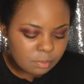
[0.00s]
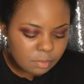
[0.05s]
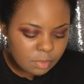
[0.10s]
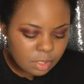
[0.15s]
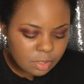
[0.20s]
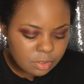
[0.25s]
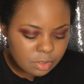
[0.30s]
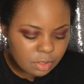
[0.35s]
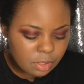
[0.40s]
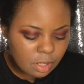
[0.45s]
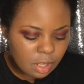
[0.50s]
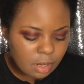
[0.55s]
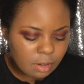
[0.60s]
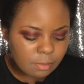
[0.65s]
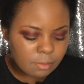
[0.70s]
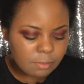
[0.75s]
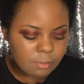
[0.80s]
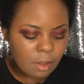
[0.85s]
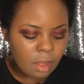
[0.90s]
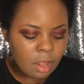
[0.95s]
there's a lot
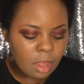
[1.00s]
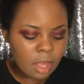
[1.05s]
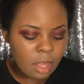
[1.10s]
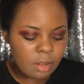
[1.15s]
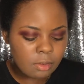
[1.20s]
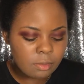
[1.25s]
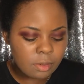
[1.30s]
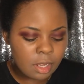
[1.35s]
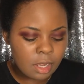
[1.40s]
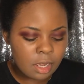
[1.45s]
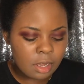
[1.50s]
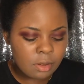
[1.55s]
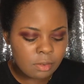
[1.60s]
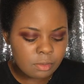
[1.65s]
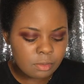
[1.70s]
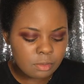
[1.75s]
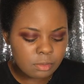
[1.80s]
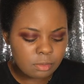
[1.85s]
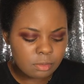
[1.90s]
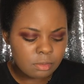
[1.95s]
of fallout now.
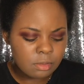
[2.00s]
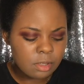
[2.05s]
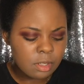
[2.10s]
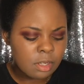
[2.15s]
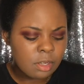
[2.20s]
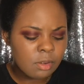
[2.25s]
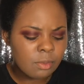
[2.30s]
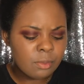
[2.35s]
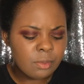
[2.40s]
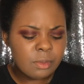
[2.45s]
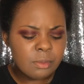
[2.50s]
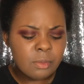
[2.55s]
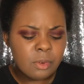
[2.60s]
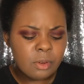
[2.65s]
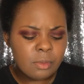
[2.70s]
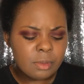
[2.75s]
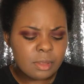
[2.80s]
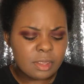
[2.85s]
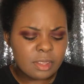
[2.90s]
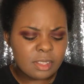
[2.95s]
But
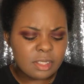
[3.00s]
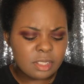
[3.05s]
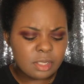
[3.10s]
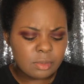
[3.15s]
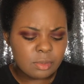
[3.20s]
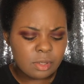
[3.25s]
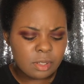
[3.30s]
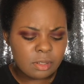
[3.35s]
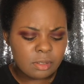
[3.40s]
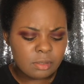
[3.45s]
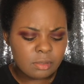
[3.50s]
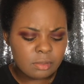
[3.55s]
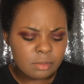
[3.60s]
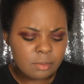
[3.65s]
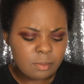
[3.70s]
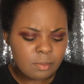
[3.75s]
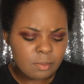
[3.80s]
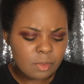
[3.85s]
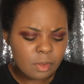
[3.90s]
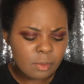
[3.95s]
more with this one.
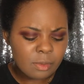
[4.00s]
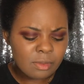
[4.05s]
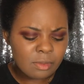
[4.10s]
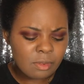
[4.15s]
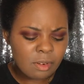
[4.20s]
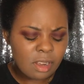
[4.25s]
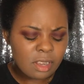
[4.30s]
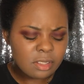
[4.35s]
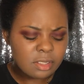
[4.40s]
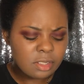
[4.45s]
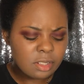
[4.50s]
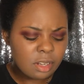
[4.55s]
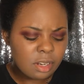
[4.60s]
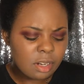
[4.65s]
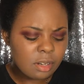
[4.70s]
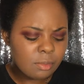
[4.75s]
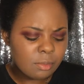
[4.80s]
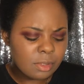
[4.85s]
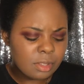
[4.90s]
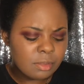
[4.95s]
With
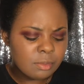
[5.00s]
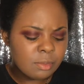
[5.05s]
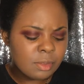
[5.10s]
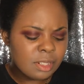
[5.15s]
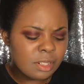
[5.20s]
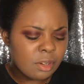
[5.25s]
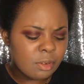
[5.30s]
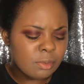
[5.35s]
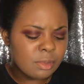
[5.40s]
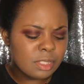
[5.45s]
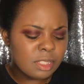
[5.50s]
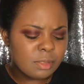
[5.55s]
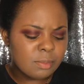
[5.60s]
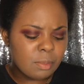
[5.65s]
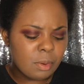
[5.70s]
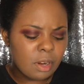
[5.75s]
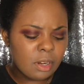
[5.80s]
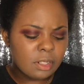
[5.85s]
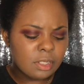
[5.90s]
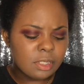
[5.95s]
Rockstar, with
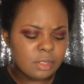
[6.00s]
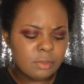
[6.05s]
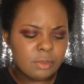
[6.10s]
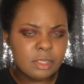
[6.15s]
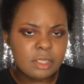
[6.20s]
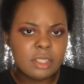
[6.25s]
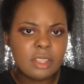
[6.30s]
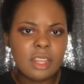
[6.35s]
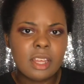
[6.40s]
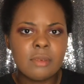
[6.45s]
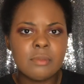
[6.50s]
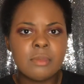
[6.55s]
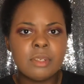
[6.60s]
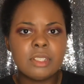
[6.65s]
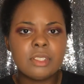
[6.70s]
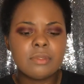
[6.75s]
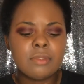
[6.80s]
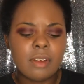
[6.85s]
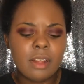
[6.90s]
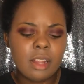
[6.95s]
Sparks, it wasn't that
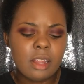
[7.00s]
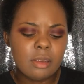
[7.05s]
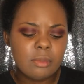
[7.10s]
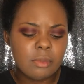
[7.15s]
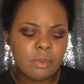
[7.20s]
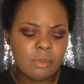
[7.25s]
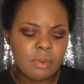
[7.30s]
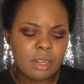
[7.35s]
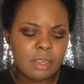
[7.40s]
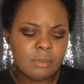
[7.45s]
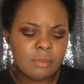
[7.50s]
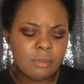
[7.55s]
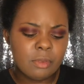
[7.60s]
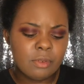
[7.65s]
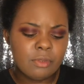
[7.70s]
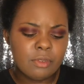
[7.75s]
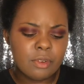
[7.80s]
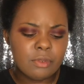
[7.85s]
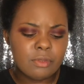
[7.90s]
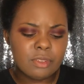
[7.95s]
much fallout, but when I
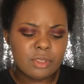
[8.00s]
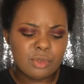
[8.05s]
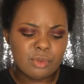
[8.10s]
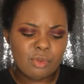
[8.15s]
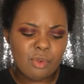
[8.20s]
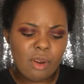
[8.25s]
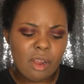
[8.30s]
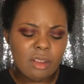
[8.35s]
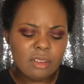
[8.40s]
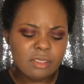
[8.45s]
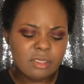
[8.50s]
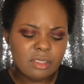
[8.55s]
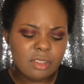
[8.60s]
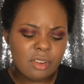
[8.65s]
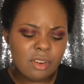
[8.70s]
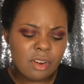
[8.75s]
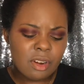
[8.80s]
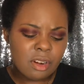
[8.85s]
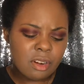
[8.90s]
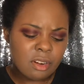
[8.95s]
moved over to
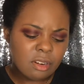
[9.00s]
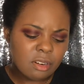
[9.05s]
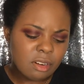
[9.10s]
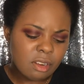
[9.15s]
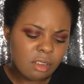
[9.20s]
Rockstar,